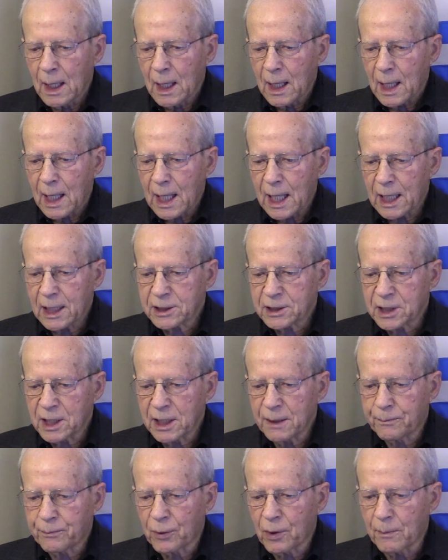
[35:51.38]
as
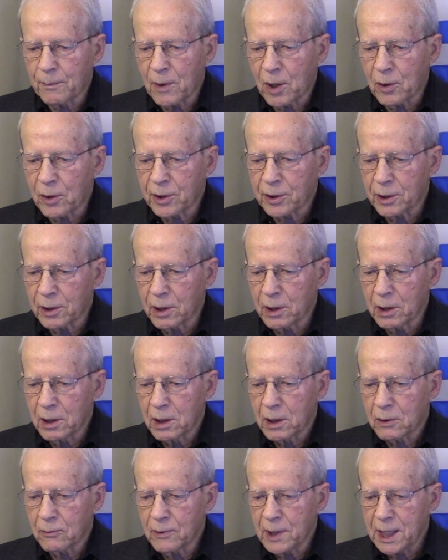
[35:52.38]
the promoter
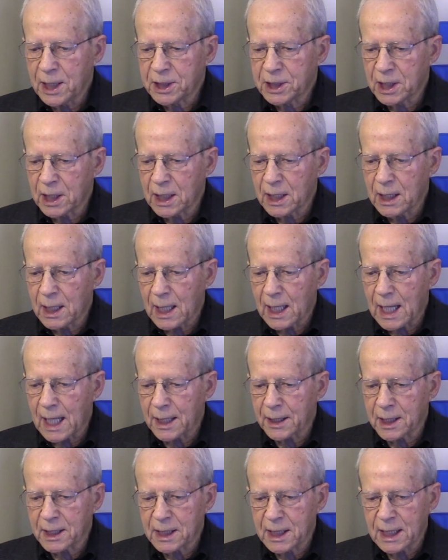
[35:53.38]
region
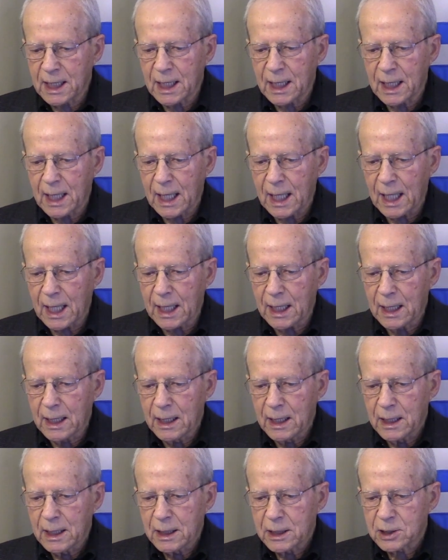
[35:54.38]
on the DNA
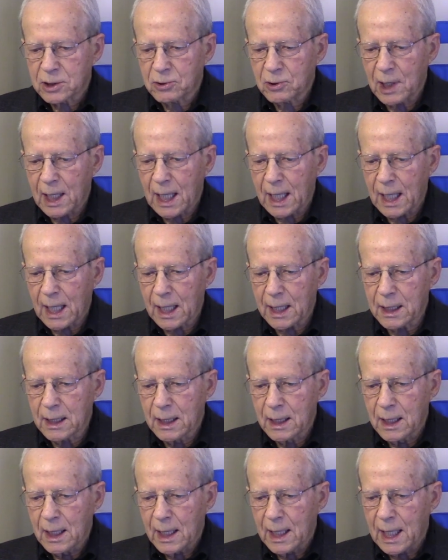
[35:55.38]
strand
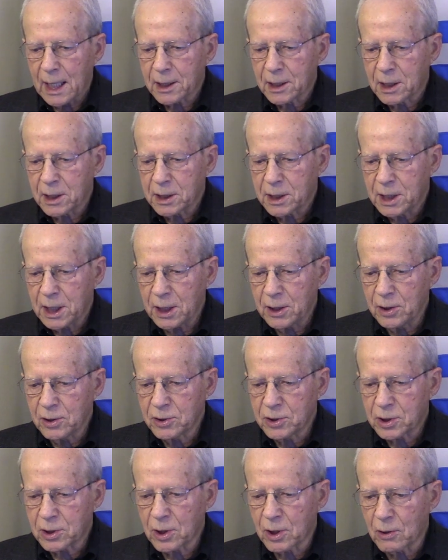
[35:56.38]
and
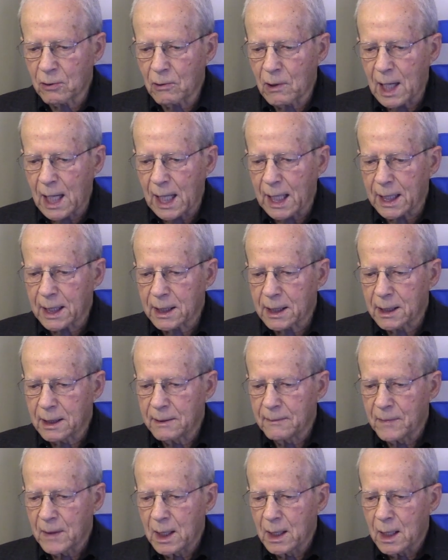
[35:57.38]
continues to the right.
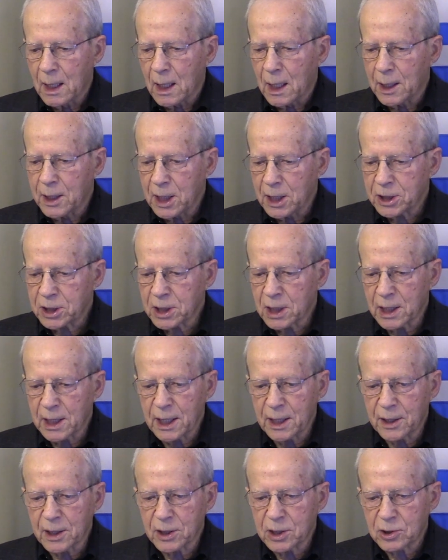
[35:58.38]

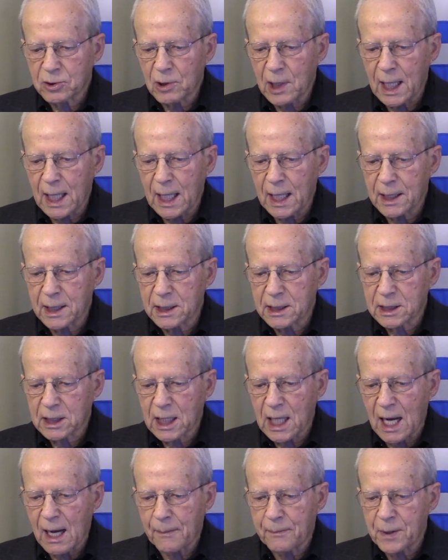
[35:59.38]
Initially, the strand is
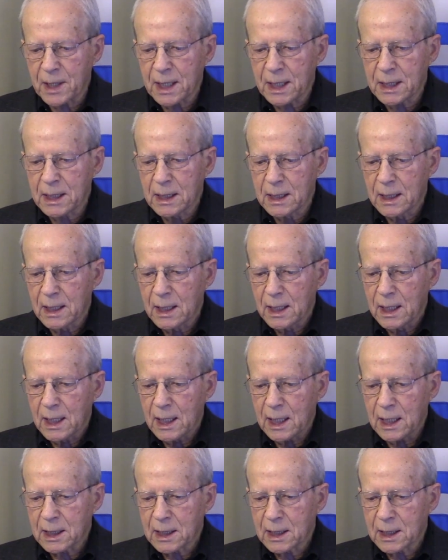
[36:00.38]
copied in